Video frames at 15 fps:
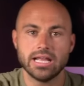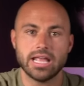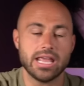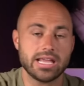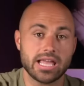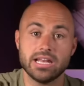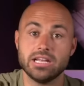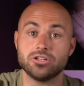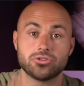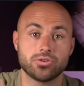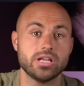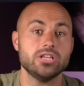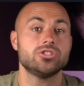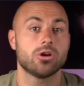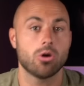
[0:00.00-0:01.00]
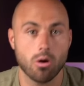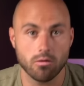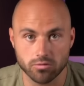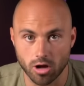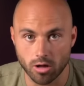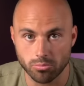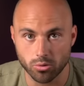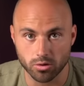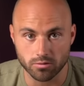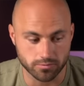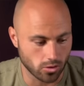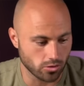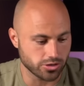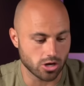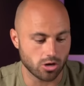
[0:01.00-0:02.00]
it can increase your overall
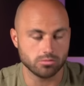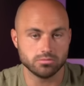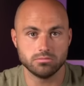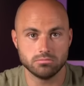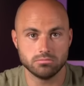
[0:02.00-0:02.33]
portfolio